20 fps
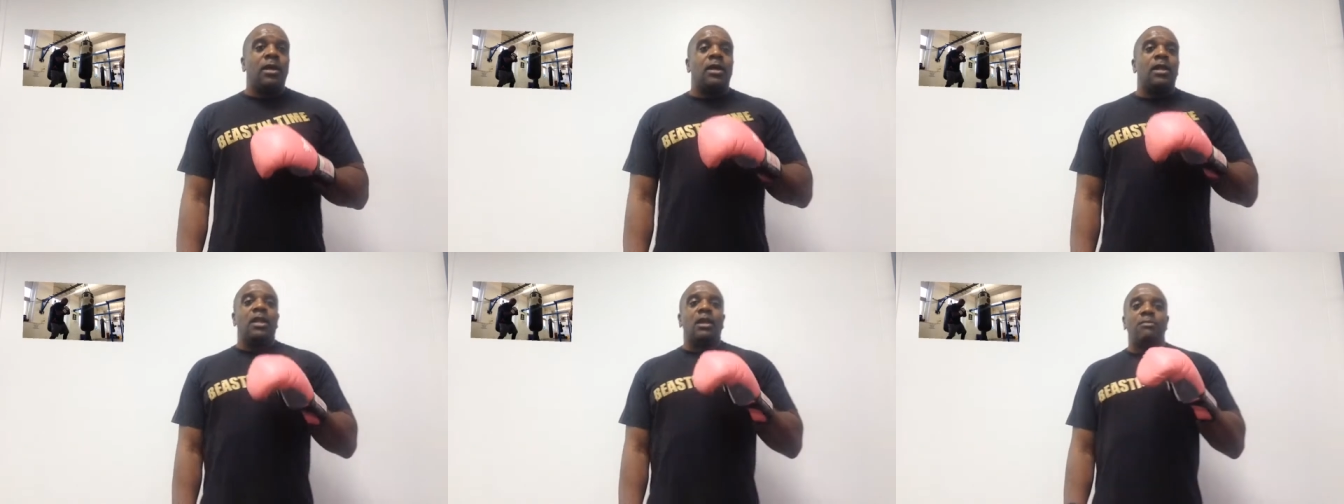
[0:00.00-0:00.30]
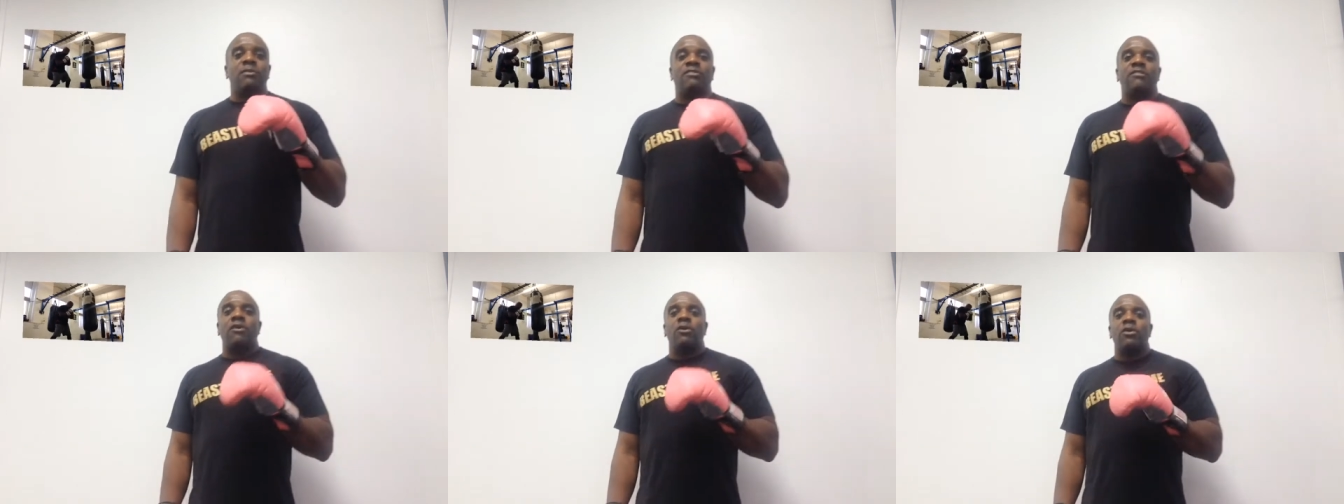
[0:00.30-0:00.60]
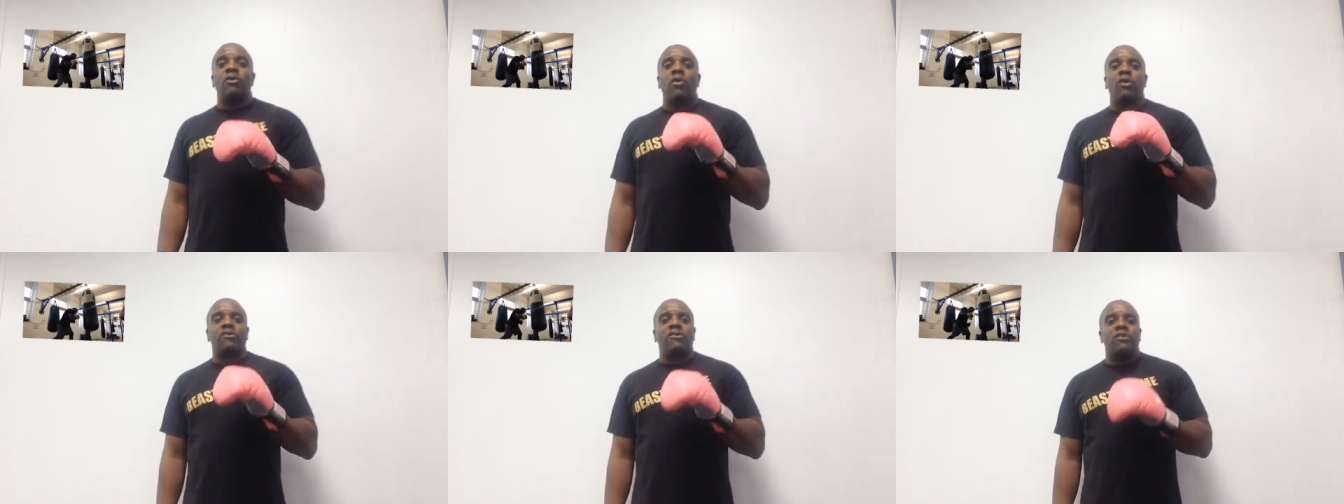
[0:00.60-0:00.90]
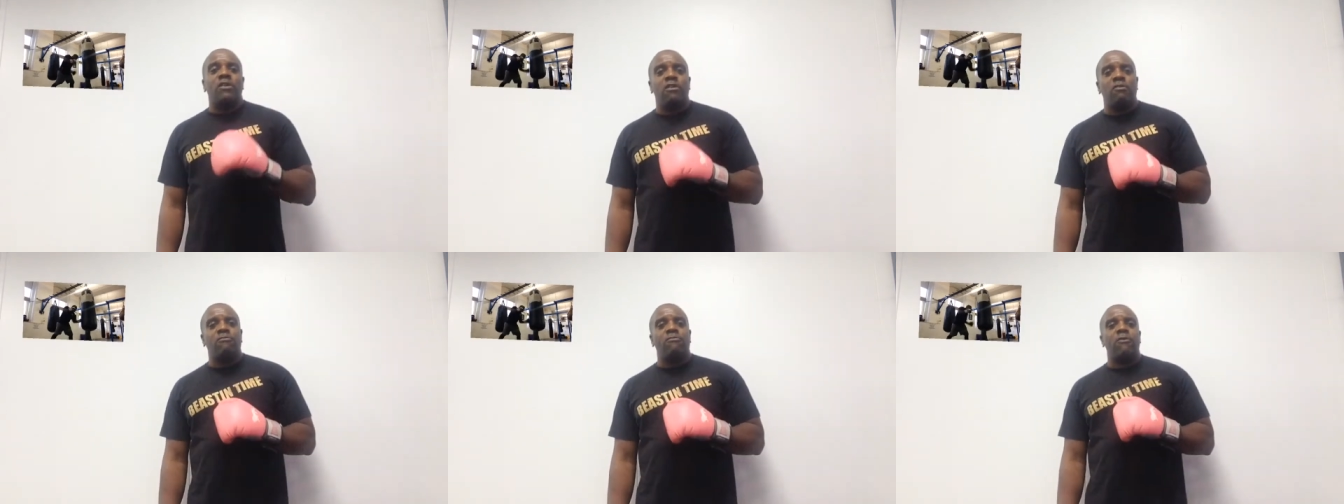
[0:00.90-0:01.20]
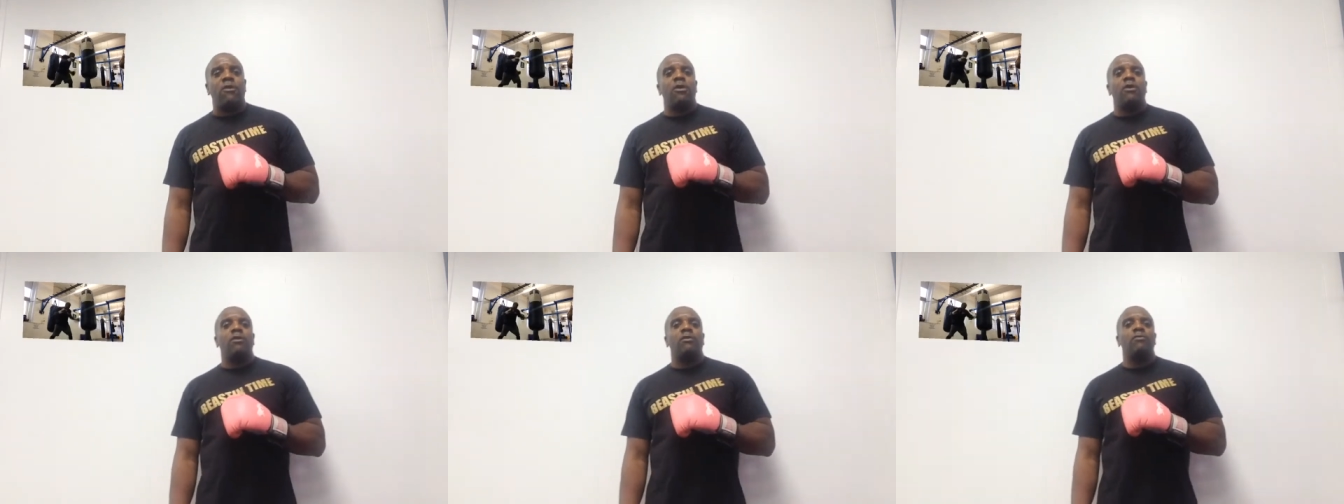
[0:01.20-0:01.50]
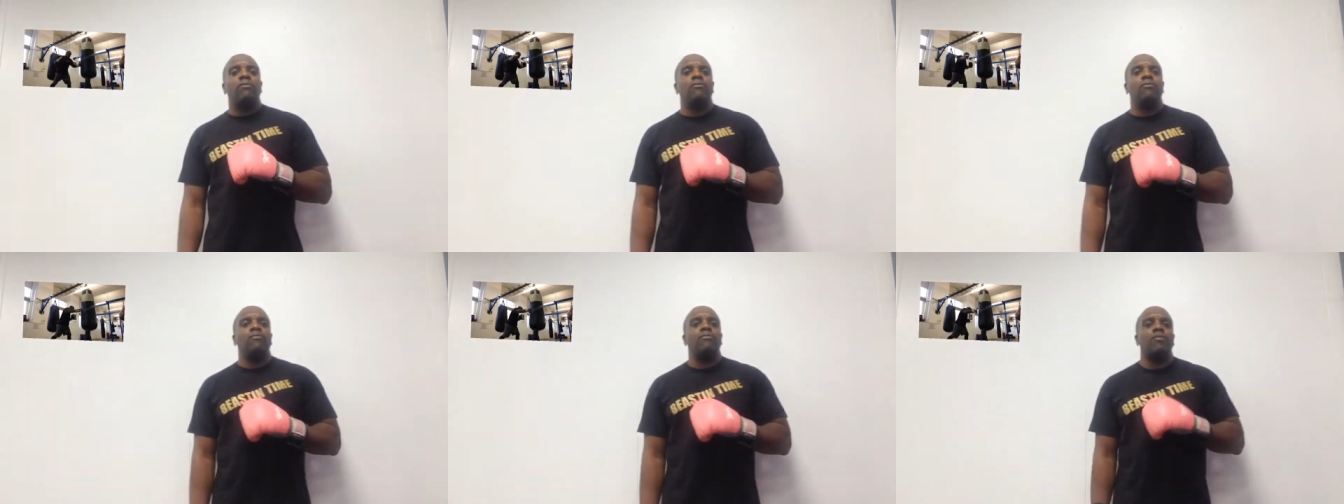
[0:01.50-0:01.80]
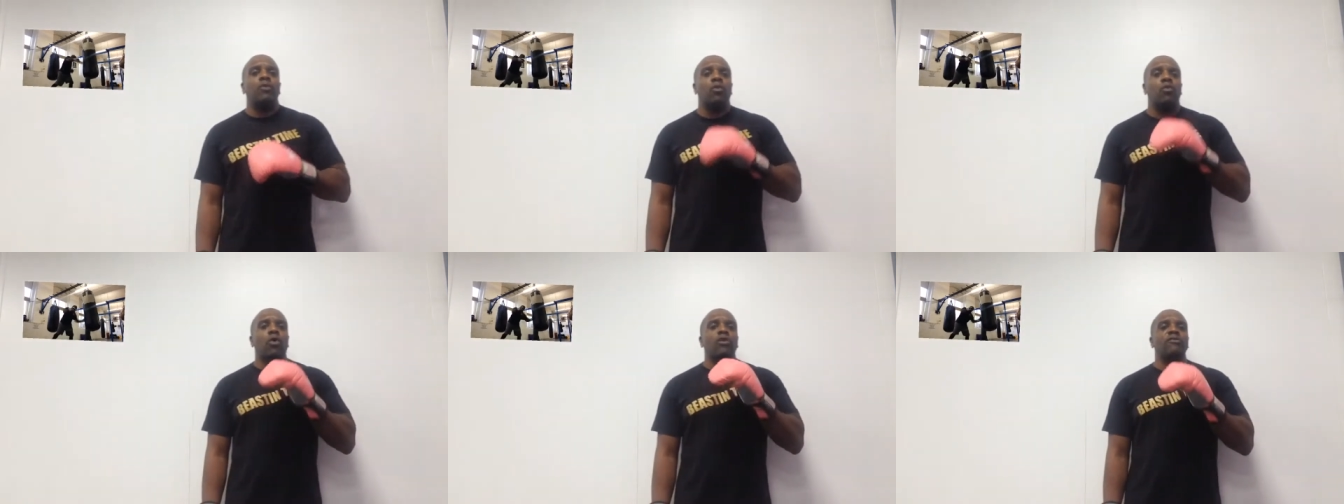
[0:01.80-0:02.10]
let me tell you what's on offer.
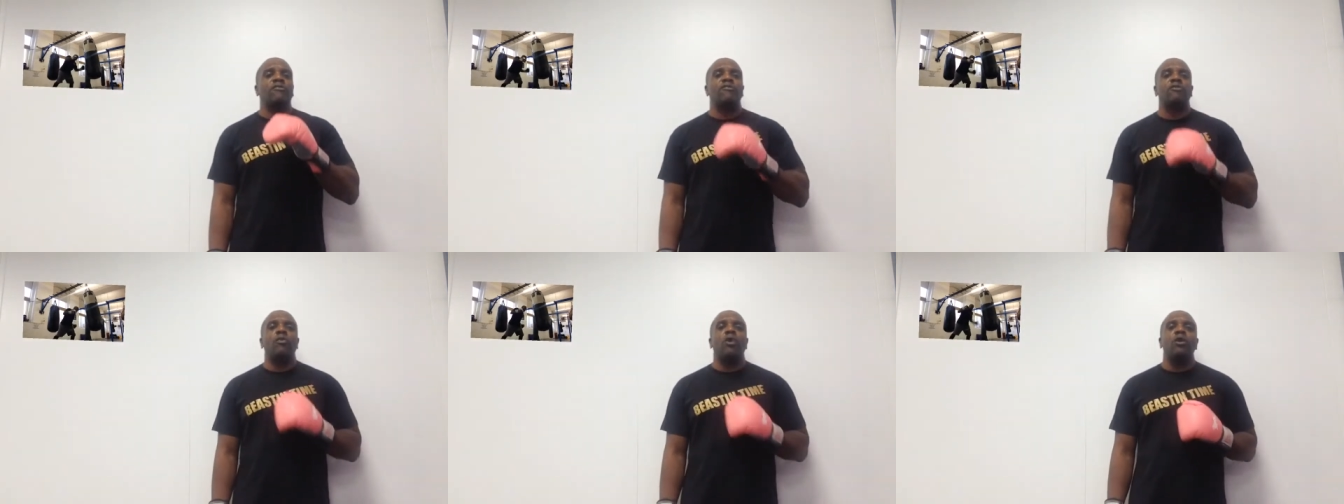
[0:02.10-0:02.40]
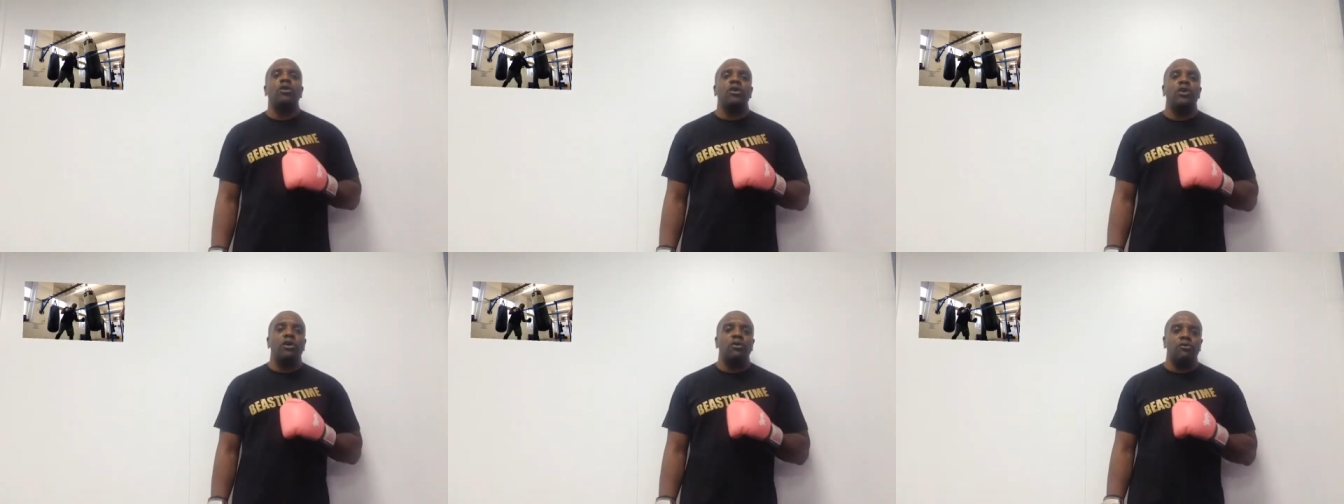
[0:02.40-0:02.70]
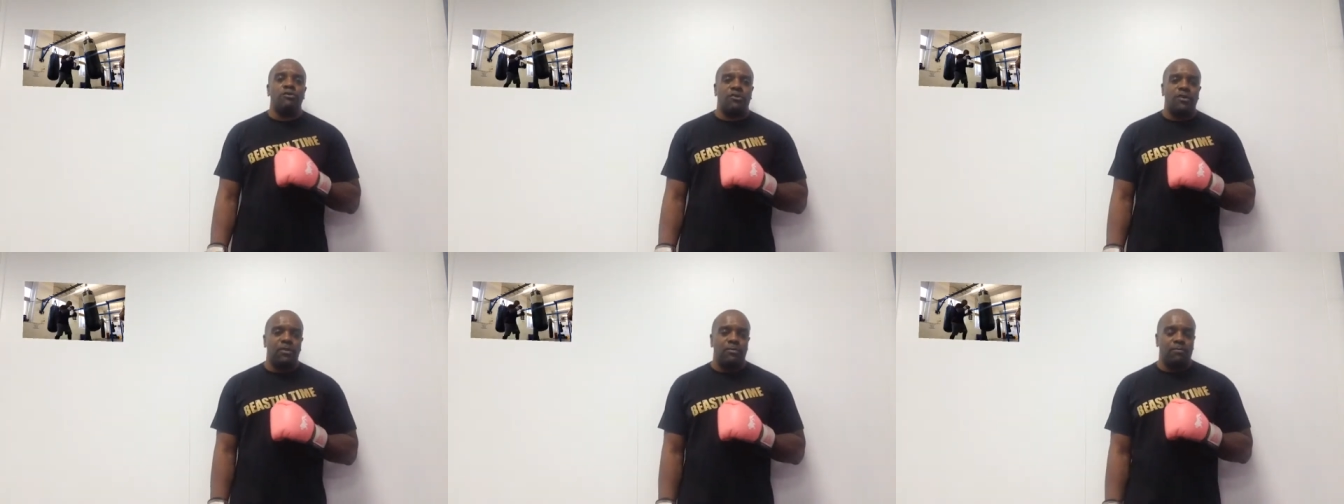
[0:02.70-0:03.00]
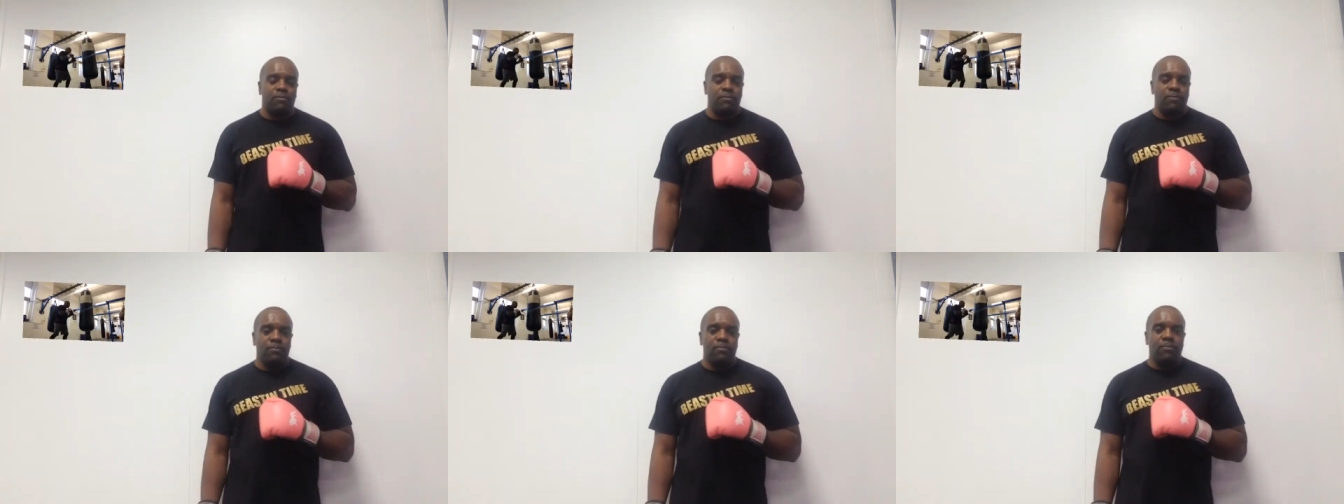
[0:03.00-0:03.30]
One-to-one coaching.